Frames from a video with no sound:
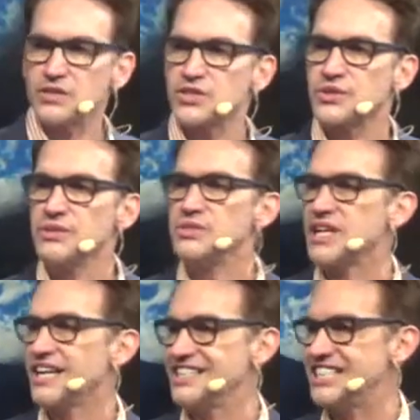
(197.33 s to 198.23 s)
true
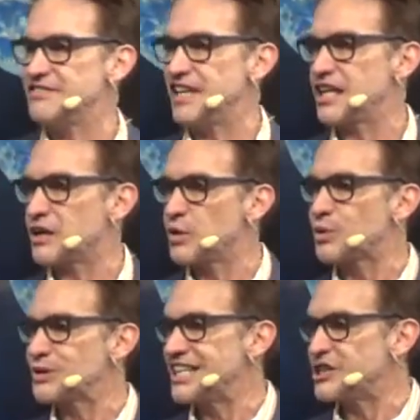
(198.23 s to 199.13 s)
scientific
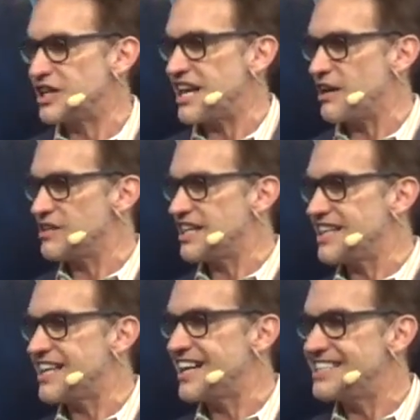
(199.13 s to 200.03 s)
correlation now that
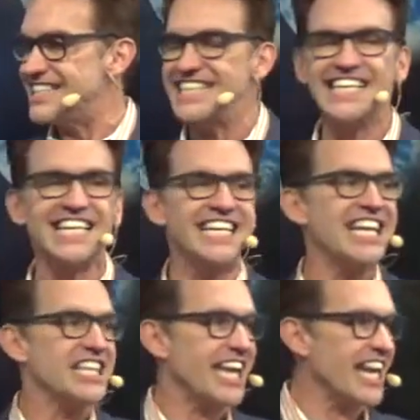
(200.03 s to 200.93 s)
the idea
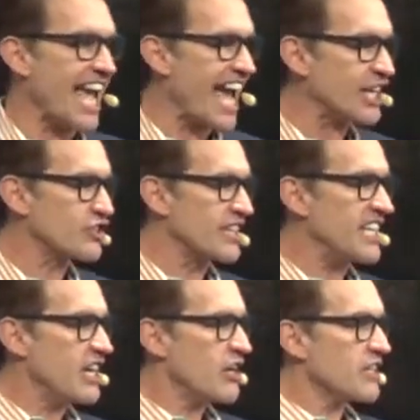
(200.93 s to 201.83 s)
that
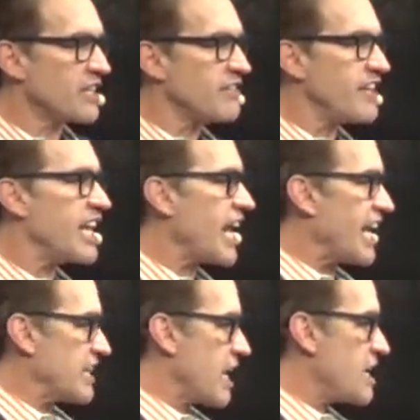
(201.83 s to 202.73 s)
actually living
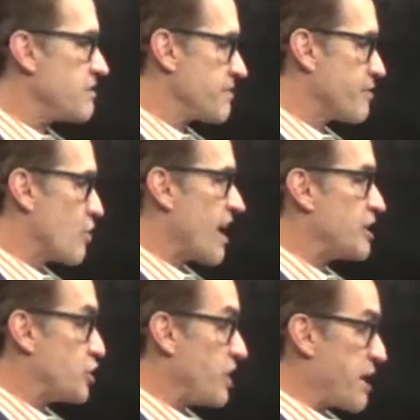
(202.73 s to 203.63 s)
a life of
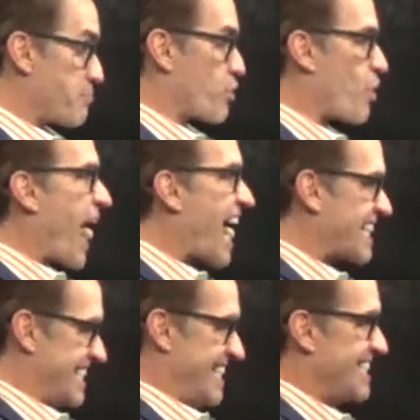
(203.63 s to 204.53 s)
gratitude, a
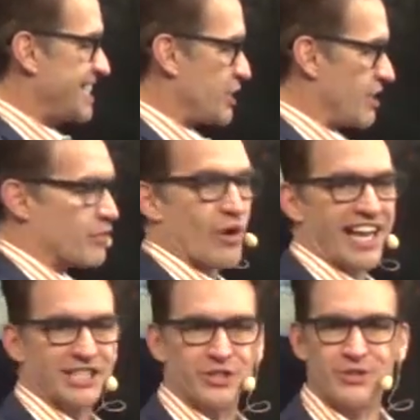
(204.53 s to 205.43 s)
practice of
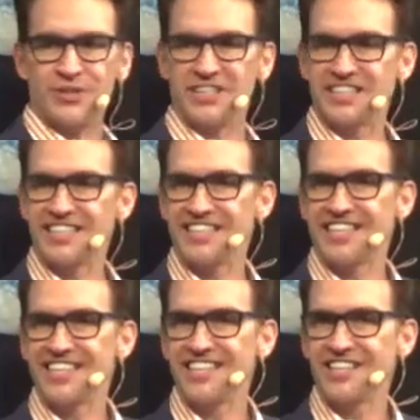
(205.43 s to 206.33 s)
gratitude,
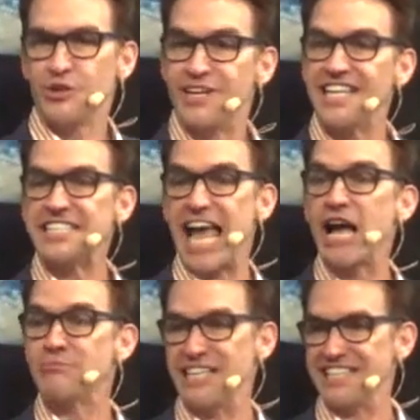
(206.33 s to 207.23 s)
creates
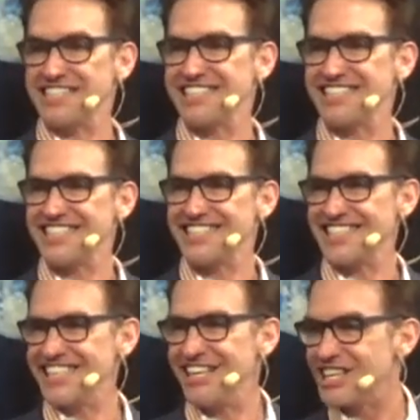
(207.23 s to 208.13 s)
happiness,
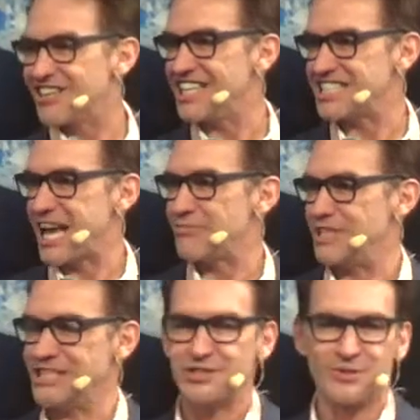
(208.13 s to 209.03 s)
creates
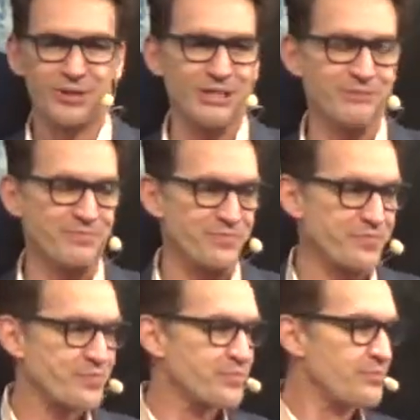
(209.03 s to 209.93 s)
happiness for you.
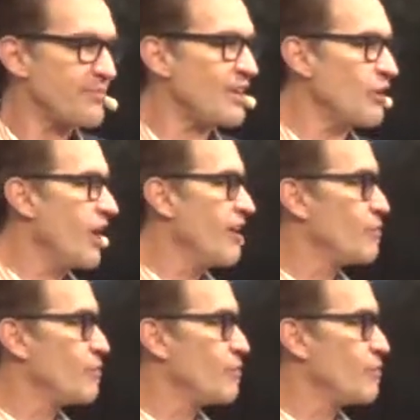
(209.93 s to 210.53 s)
Uh,